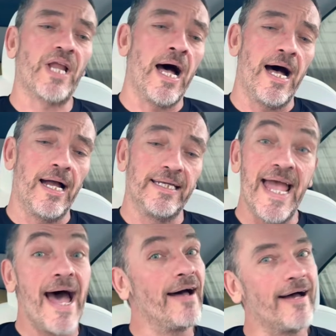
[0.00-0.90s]

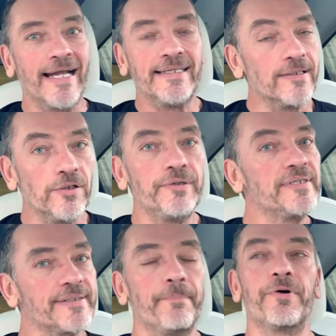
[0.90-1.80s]
Yeah, I did lose
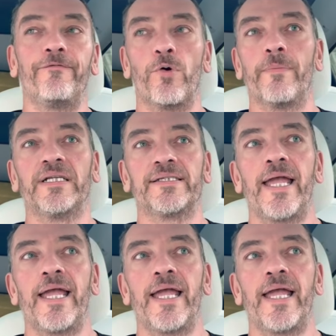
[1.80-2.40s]
some performance,